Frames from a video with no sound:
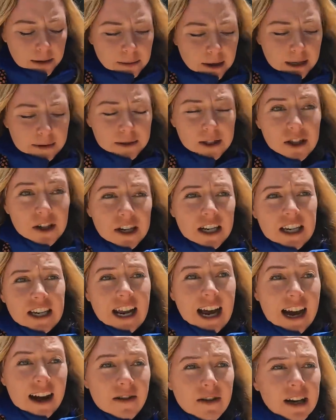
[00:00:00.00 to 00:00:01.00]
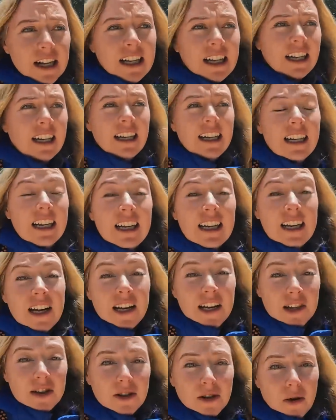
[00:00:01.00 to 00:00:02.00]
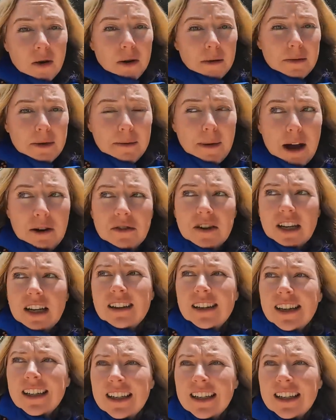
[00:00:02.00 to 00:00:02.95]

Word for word: But I'm starting now to go up the mountain.